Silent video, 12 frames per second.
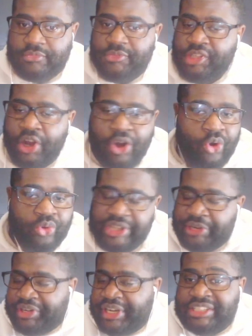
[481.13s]
No,
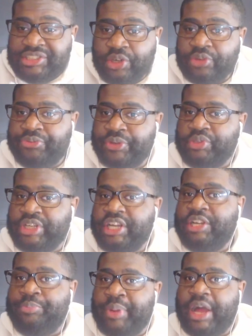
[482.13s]
there is no feel
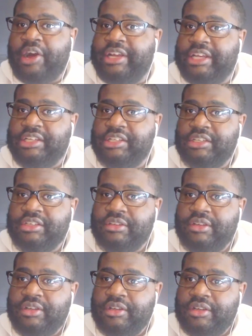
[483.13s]
good about it.
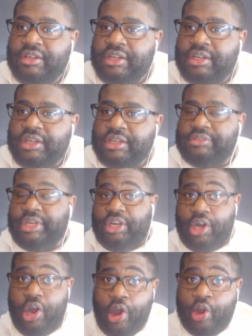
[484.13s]

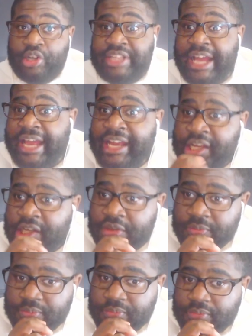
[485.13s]
Are they?
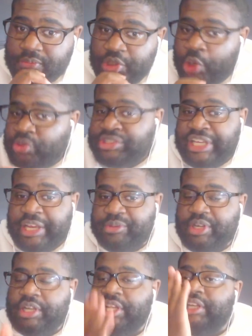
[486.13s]
No team.
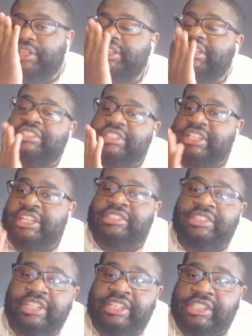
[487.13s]

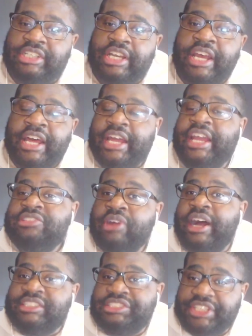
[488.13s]
Listen. Here's
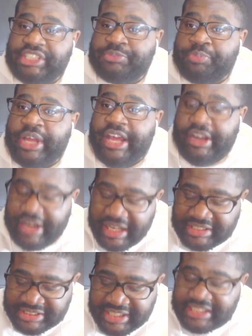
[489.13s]
where I see this playing out.
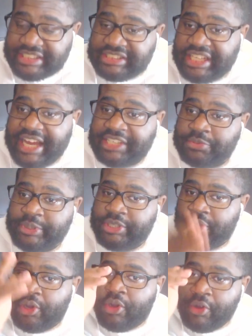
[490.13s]
I said this last week.
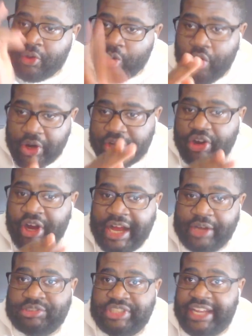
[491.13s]
Oregon,
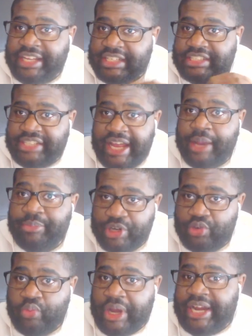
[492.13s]
Ohio State could damn
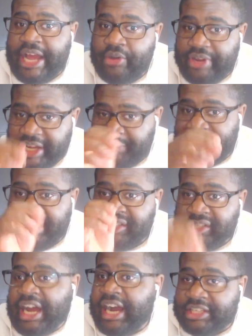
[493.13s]
near win out and be
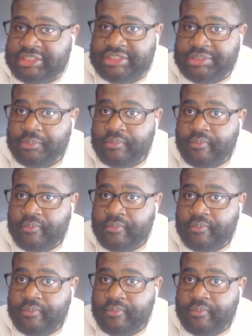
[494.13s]
locked.